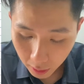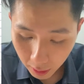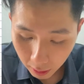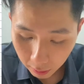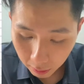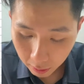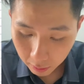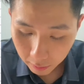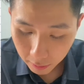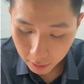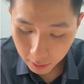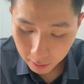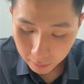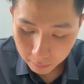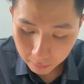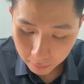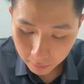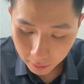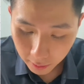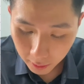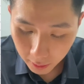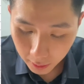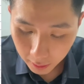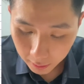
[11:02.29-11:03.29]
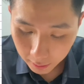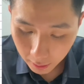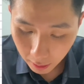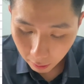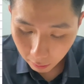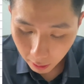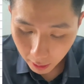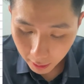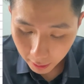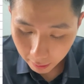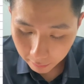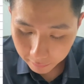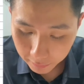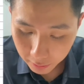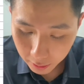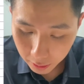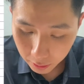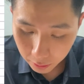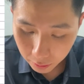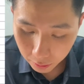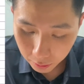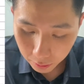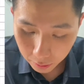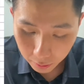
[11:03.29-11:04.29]
algorithm. Now I have
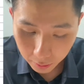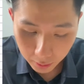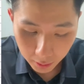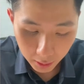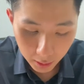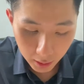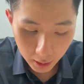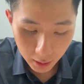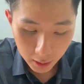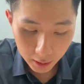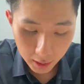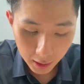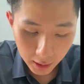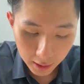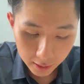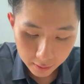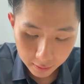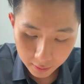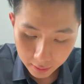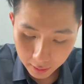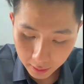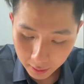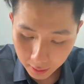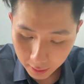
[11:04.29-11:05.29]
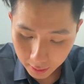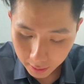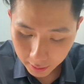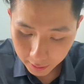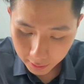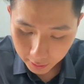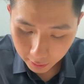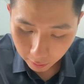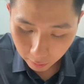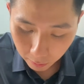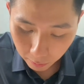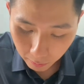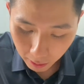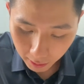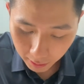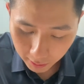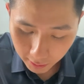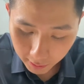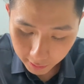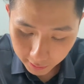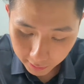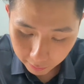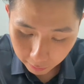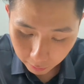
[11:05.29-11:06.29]
2 again. So my
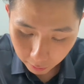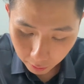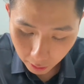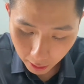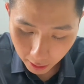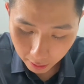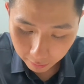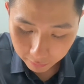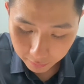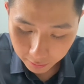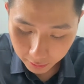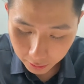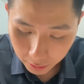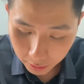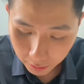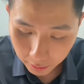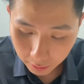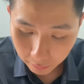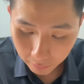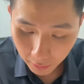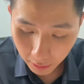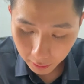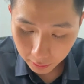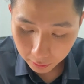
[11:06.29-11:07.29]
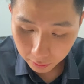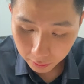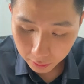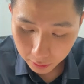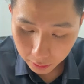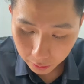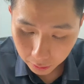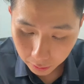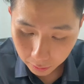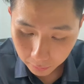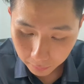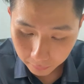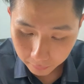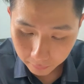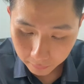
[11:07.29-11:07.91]
list will have the value 2.